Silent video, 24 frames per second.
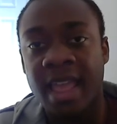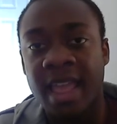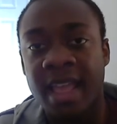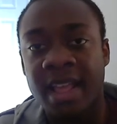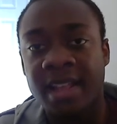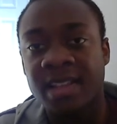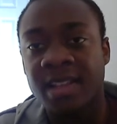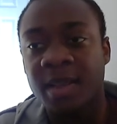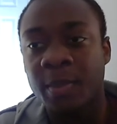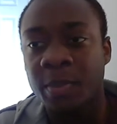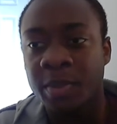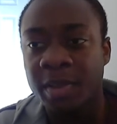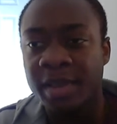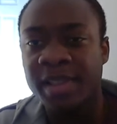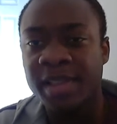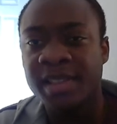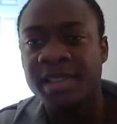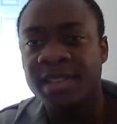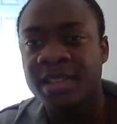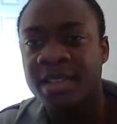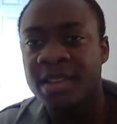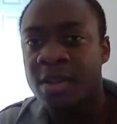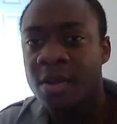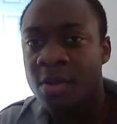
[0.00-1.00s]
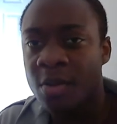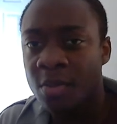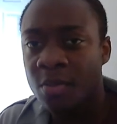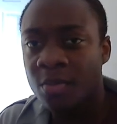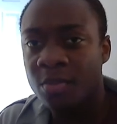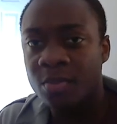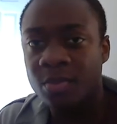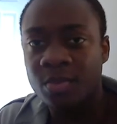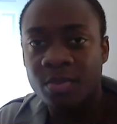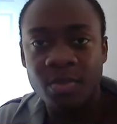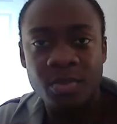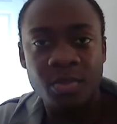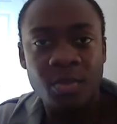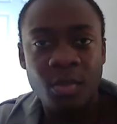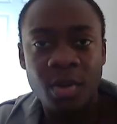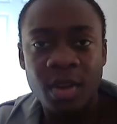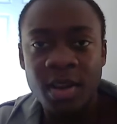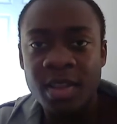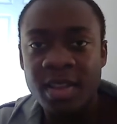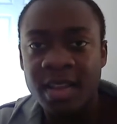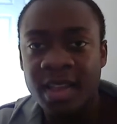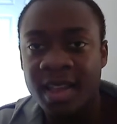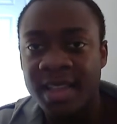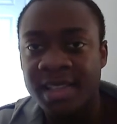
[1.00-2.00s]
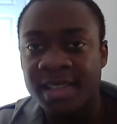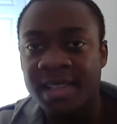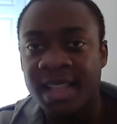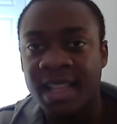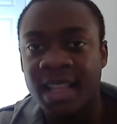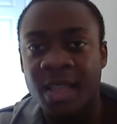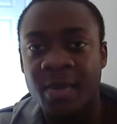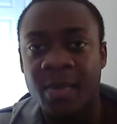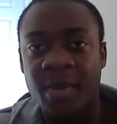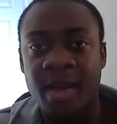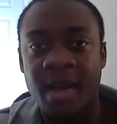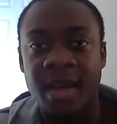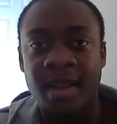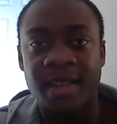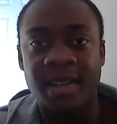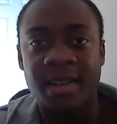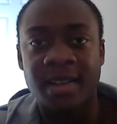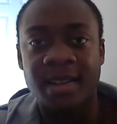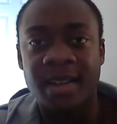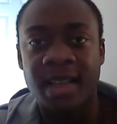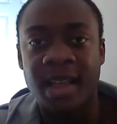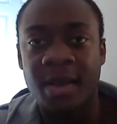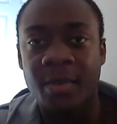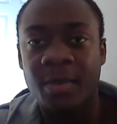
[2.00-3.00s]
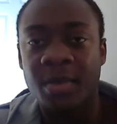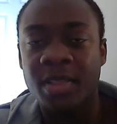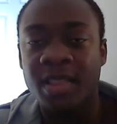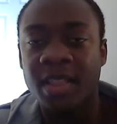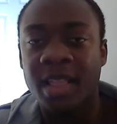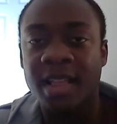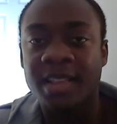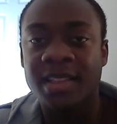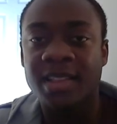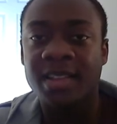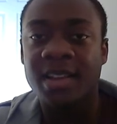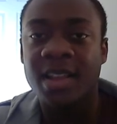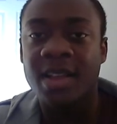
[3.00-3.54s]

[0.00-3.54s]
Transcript: And please, you know, what do you guys think about it? I'd really like